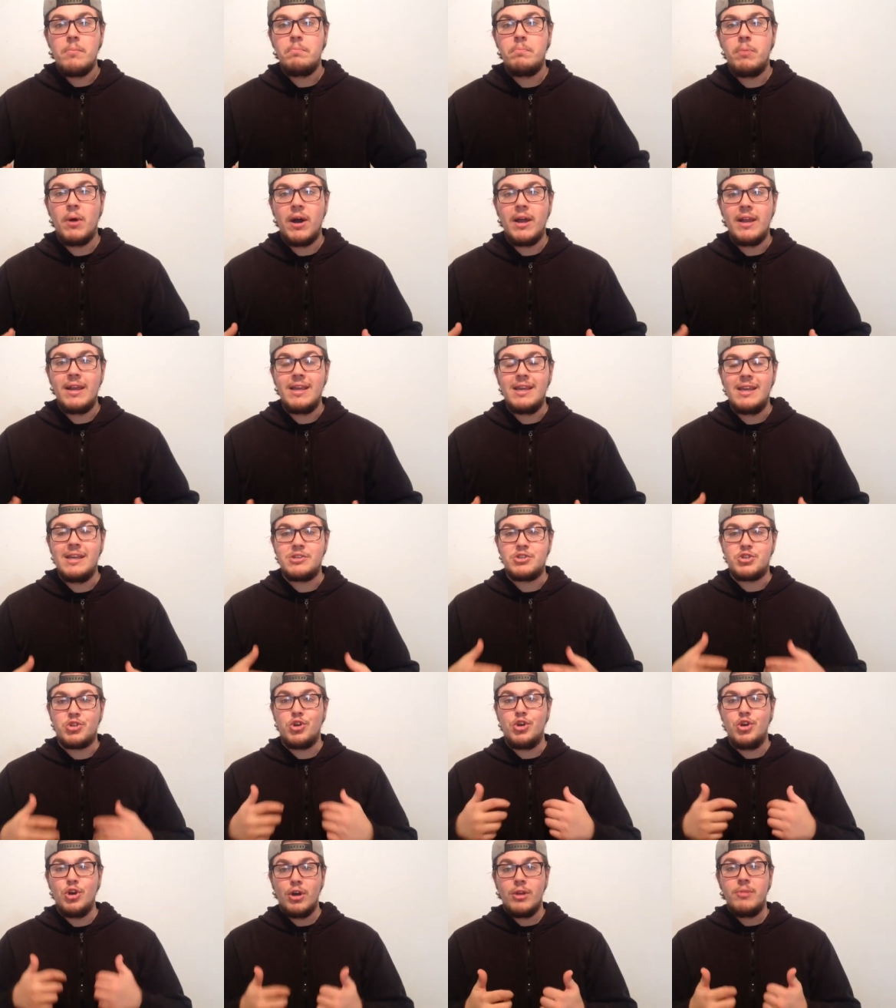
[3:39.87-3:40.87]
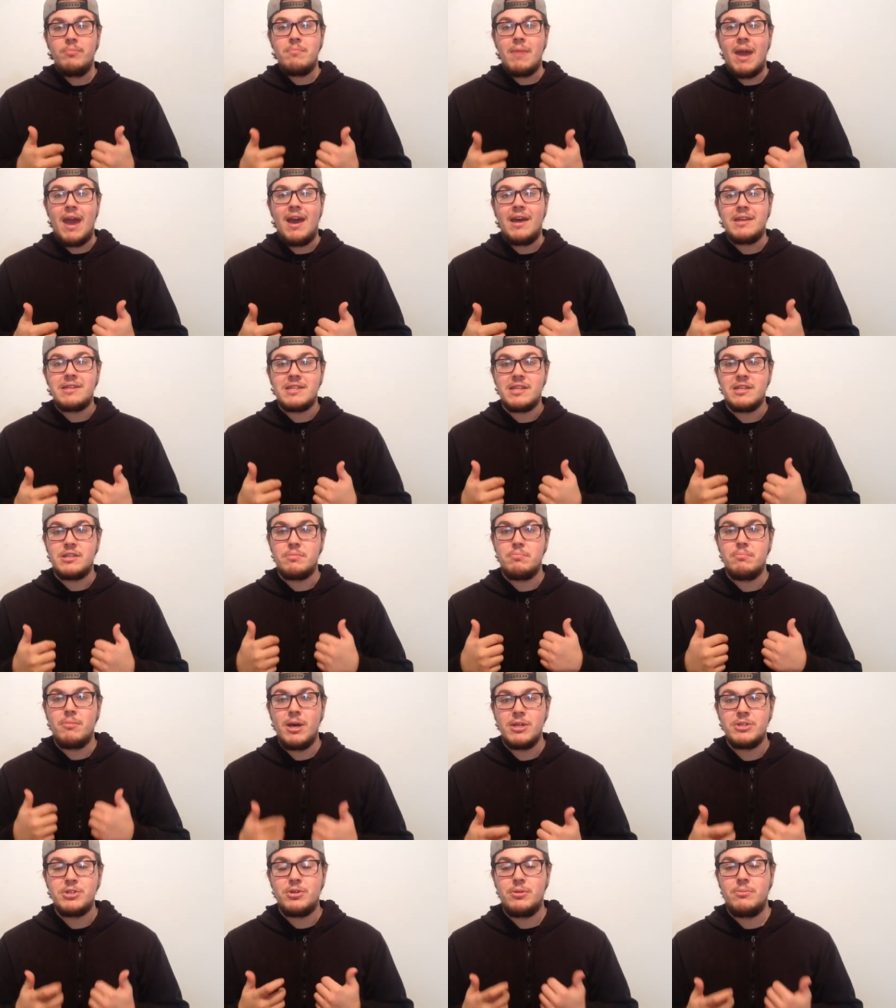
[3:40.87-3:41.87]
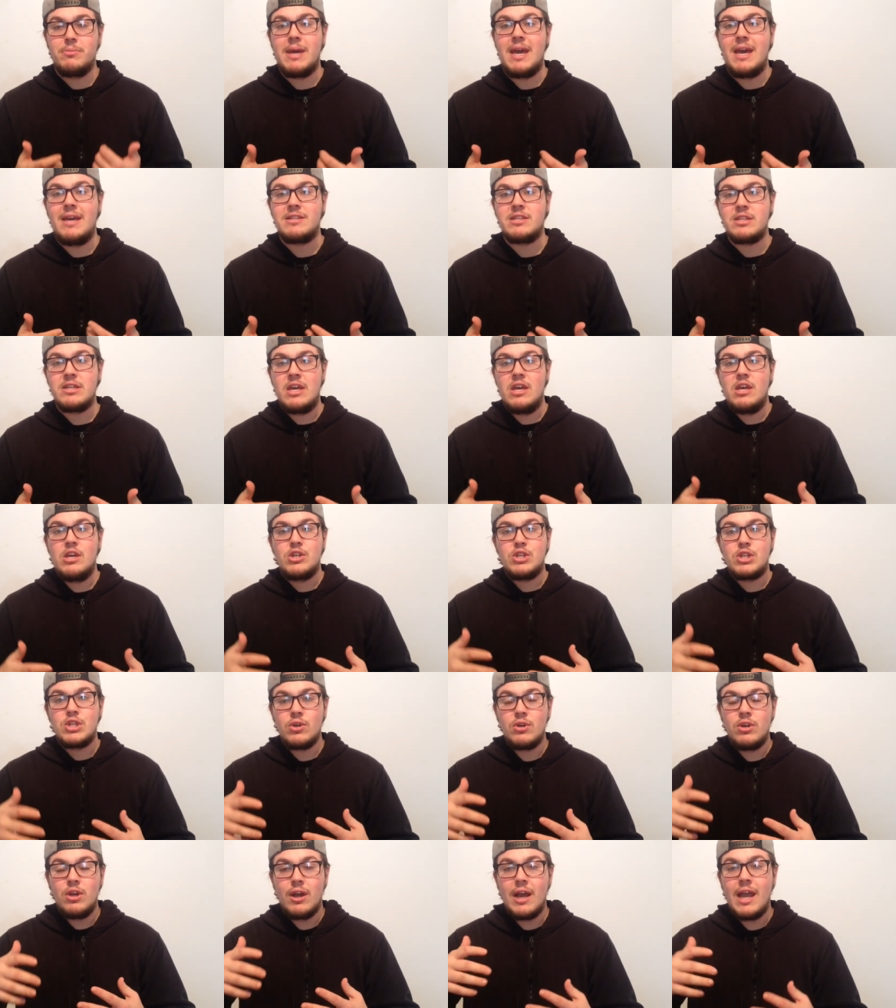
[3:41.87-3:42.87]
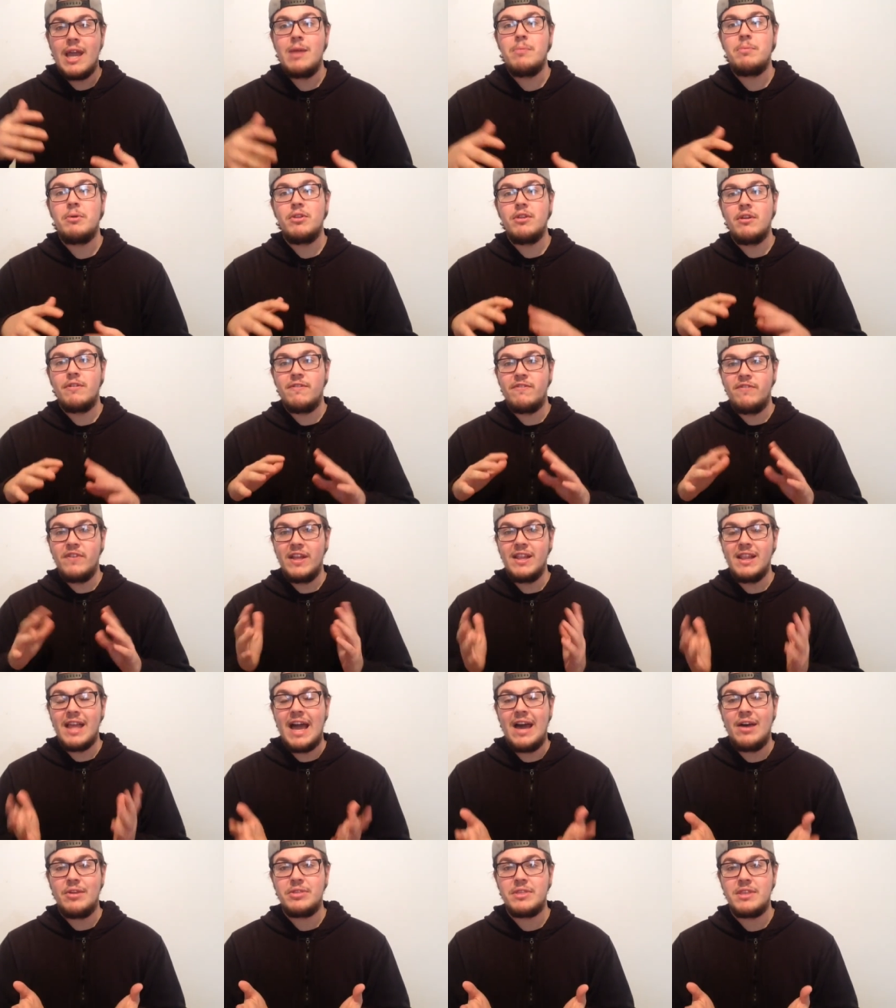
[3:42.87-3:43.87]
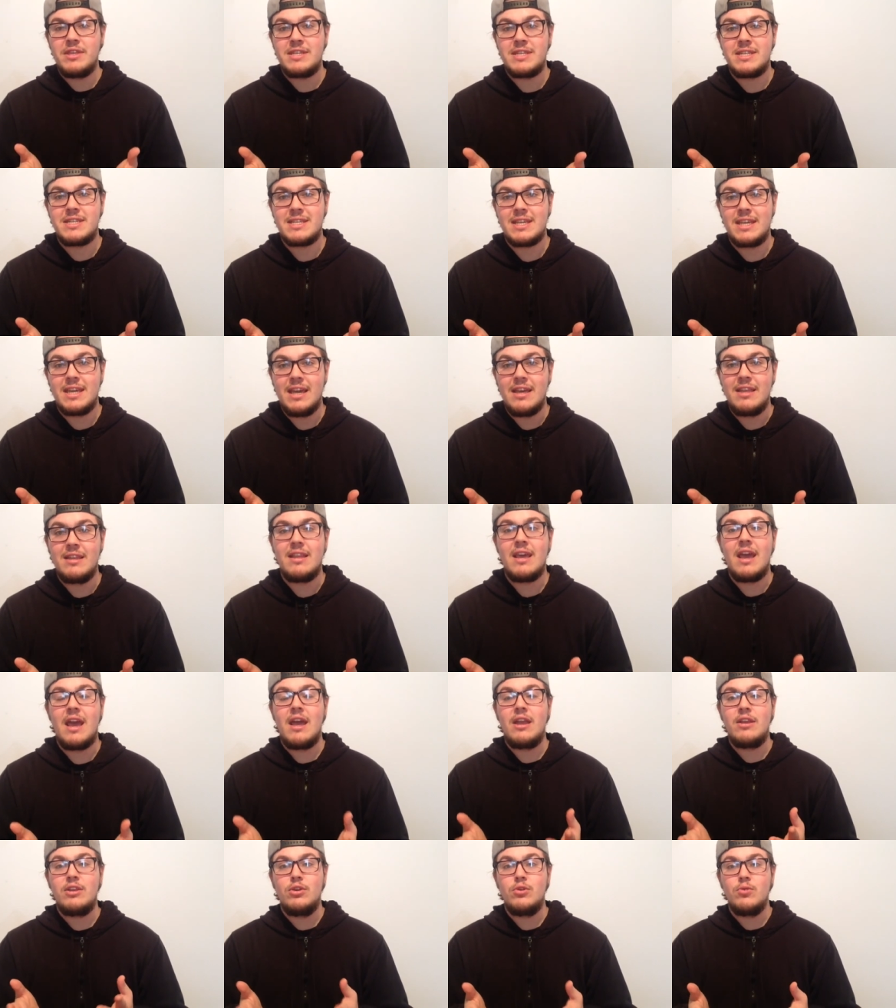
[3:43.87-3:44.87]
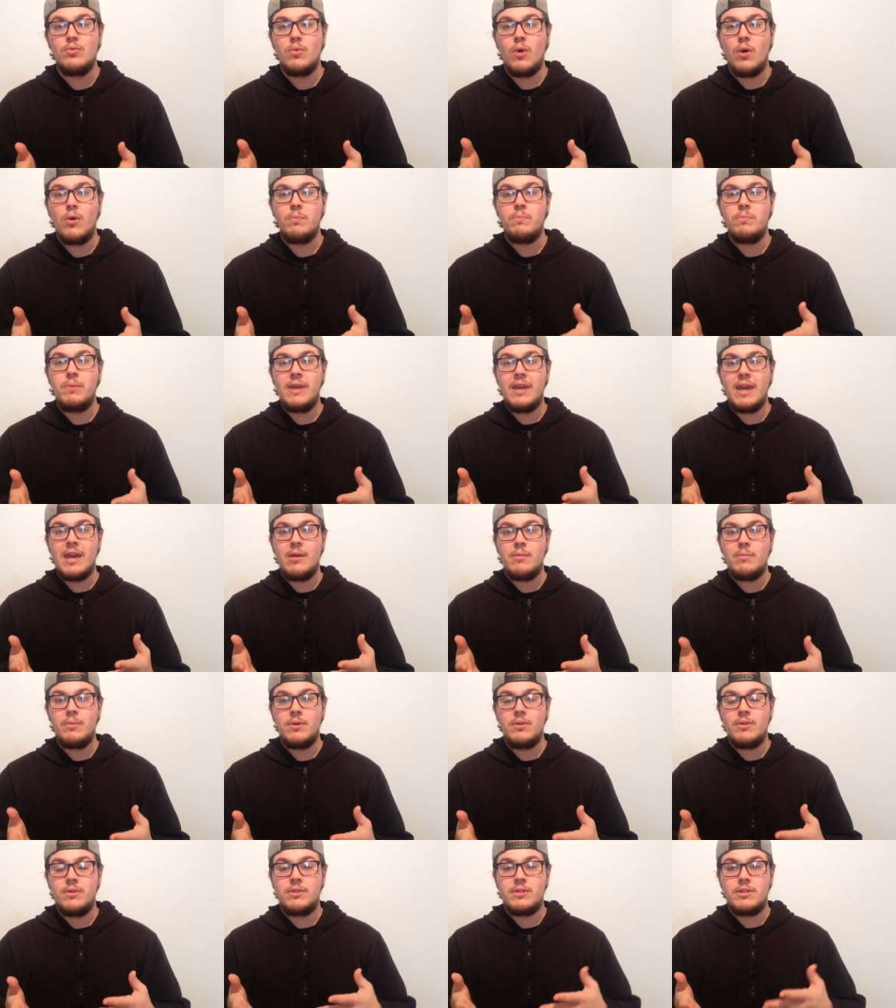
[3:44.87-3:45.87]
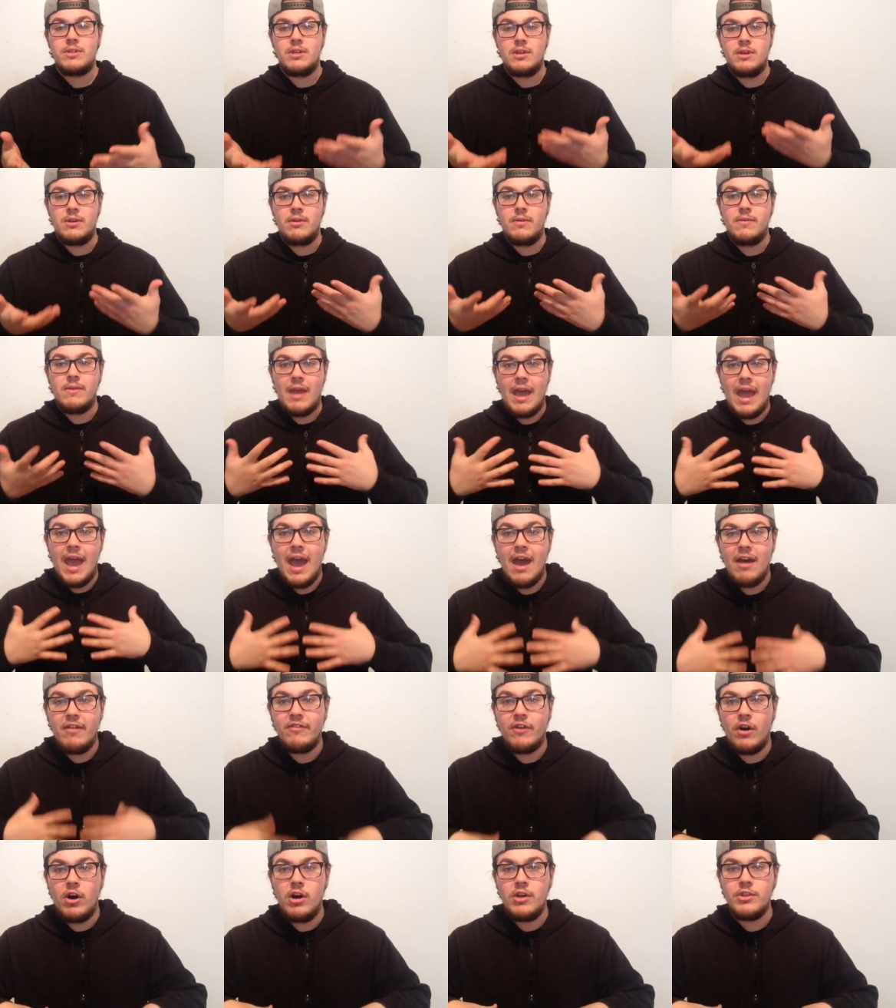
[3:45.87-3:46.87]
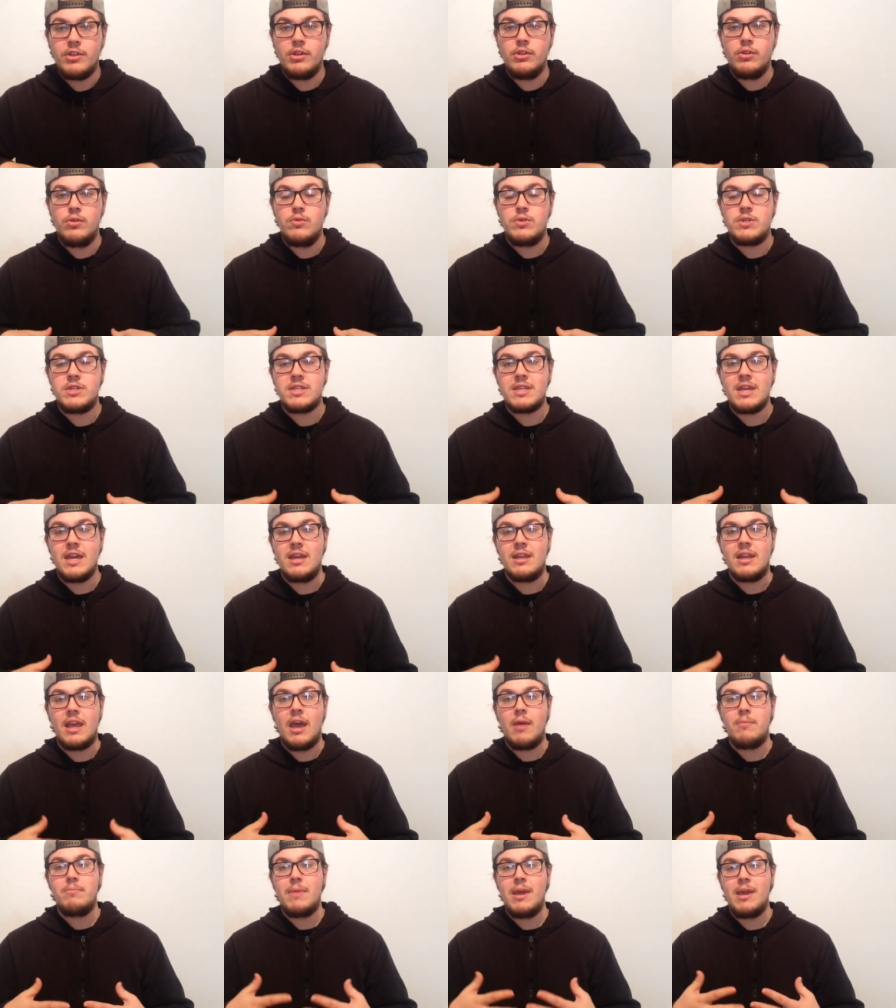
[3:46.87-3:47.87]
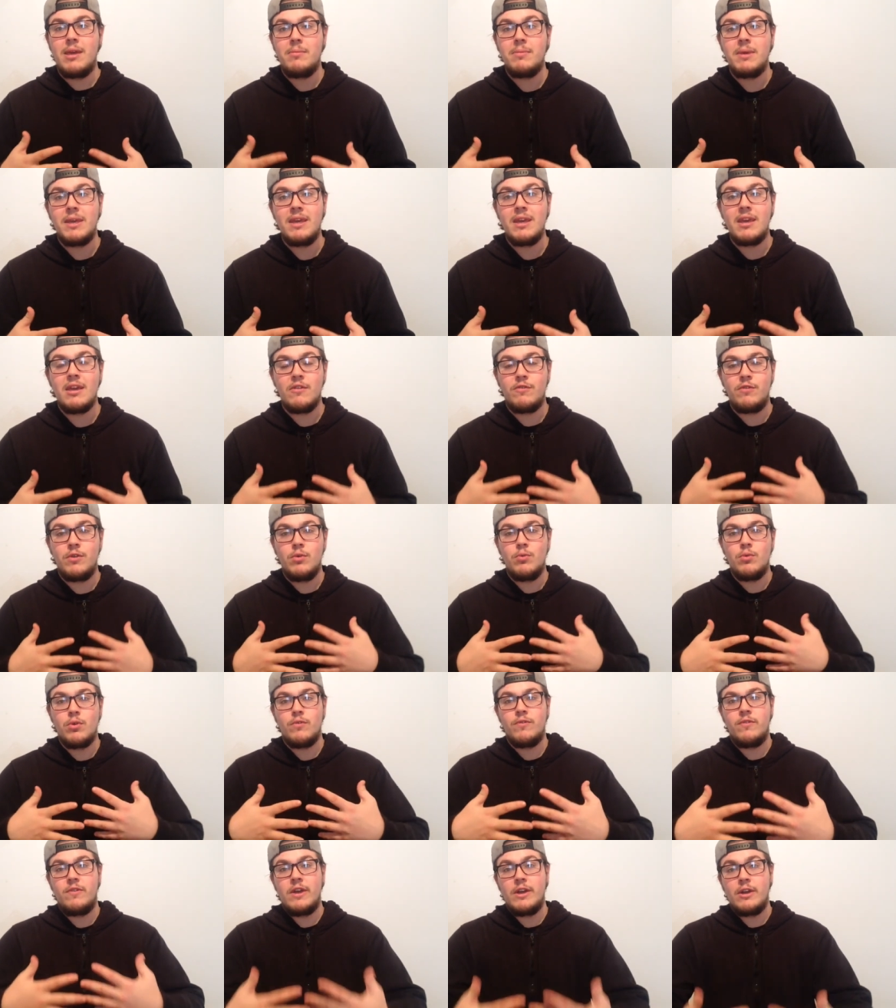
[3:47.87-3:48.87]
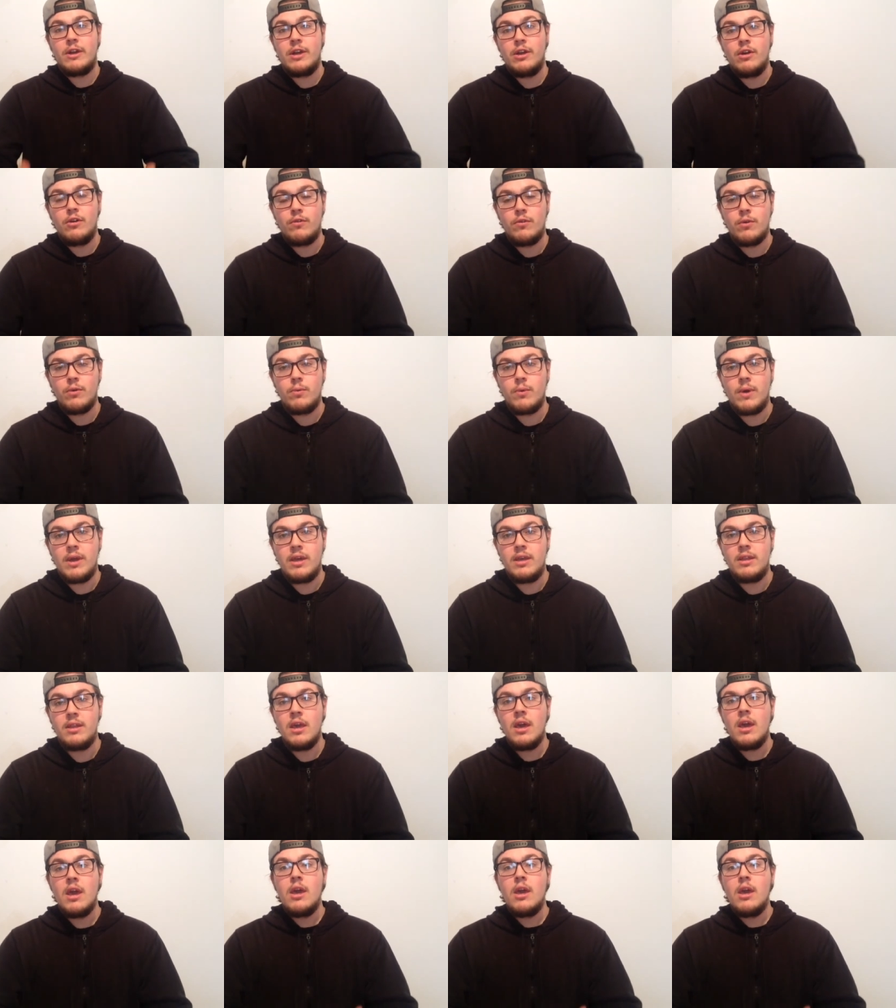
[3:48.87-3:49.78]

but it's good mass, it's muscle mass. So you're able to fill out the skin and you won't be able to have all the loose skin. And maybe if you were very overweight,